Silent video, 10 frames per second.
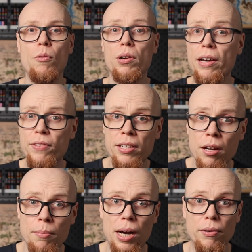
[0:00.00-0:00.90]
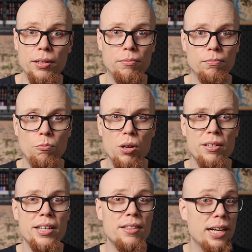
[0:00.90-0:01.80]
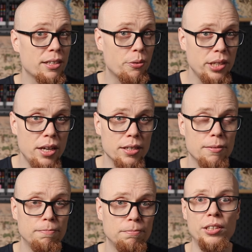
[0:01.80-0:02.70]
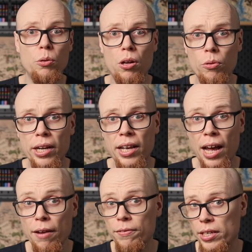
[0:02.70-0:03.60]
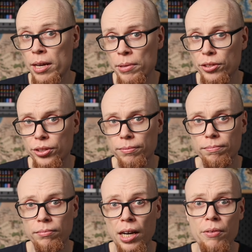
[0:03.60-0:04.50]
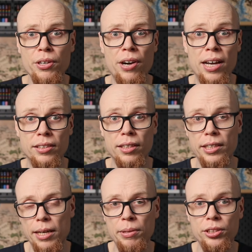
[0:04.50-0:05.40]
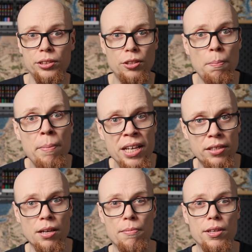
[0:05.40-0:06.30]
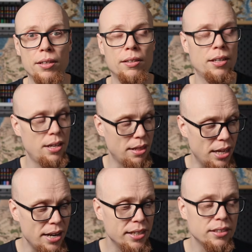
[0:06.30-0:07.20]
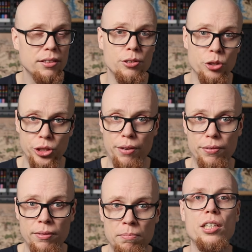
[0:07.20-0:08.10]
What have they done about it? What did that create? And you already have the image. Now you're asking the image to mean something. That is your shift.